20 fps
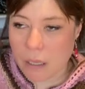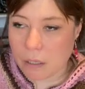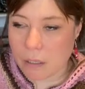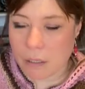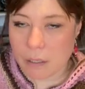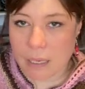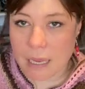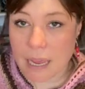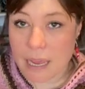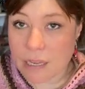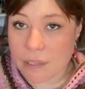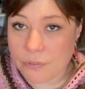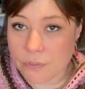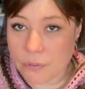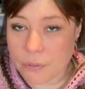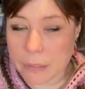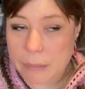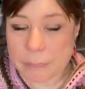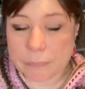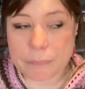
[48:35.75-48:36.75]

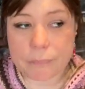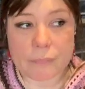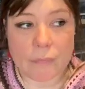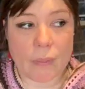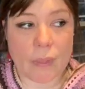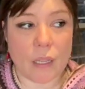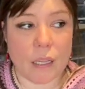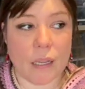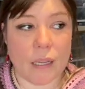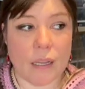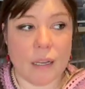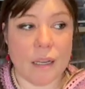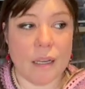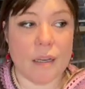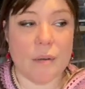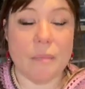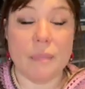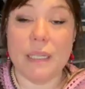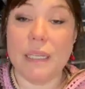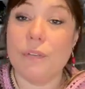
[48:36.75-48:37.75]
life.
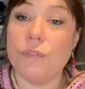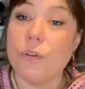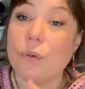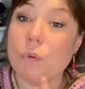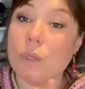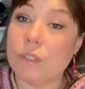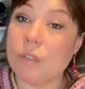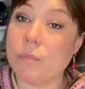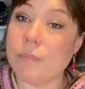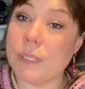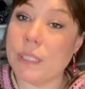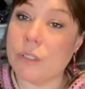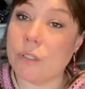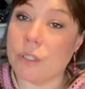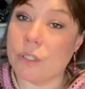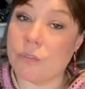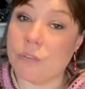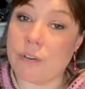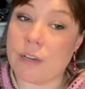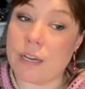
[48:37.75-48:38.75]
If you want to be
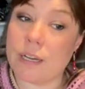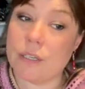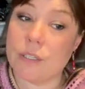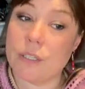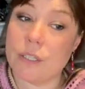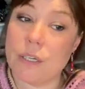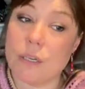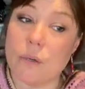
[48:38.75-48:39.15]
notified